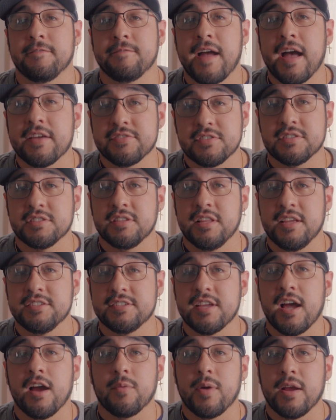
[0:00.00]
fastest
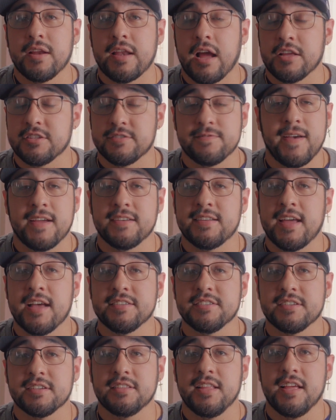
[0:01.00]
lens out right now. It's a
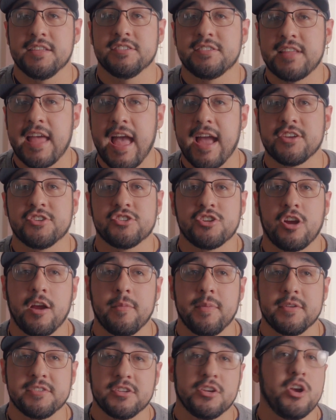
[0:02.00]
fantastic lens, tack
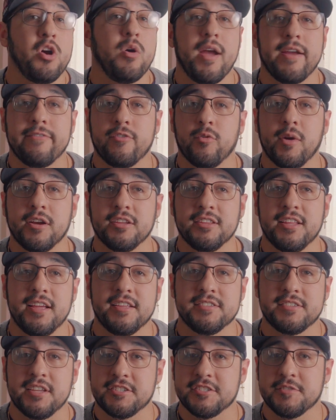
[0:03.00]
sharp, it's a go everywhere
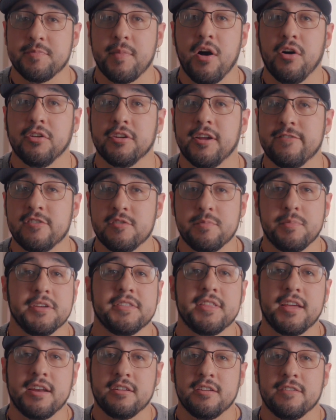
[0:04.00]
lens. It's small enough. You
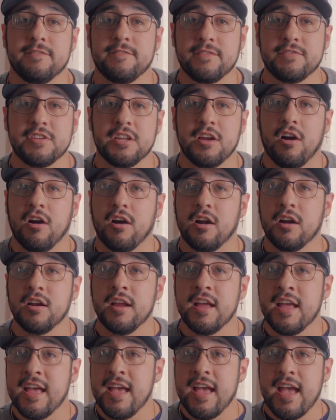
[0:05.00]
put that on the
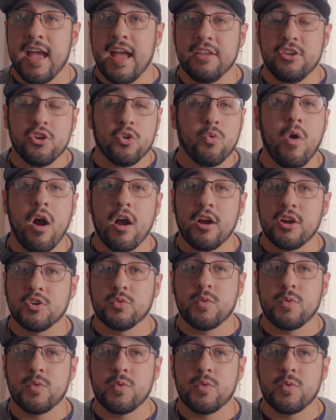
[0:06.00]
50R and you're walking